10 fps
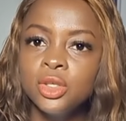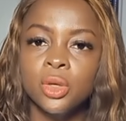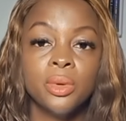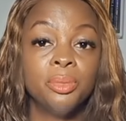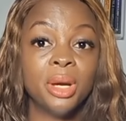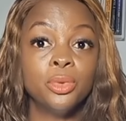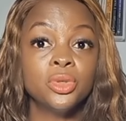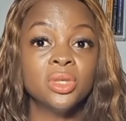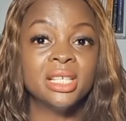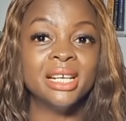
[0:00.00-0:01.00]
so we'll be able
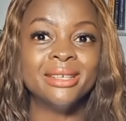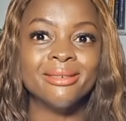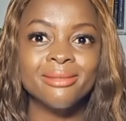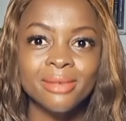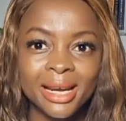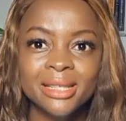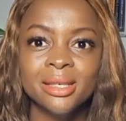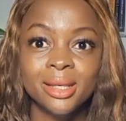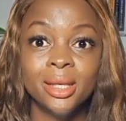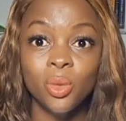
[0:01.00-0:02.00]
to get the right
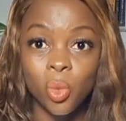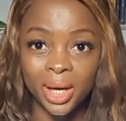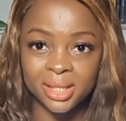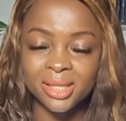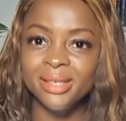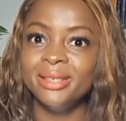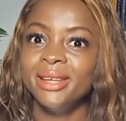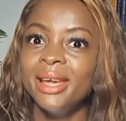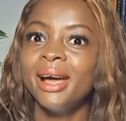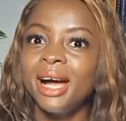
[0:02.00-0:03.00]
keywords
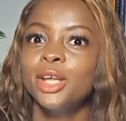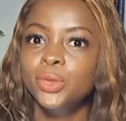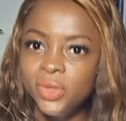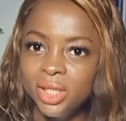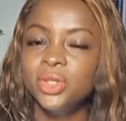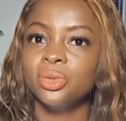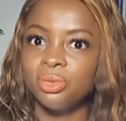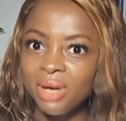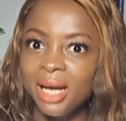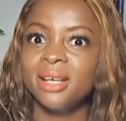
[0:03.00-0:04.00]
they are using to
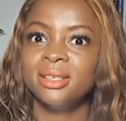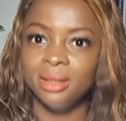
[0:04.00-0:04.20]
rank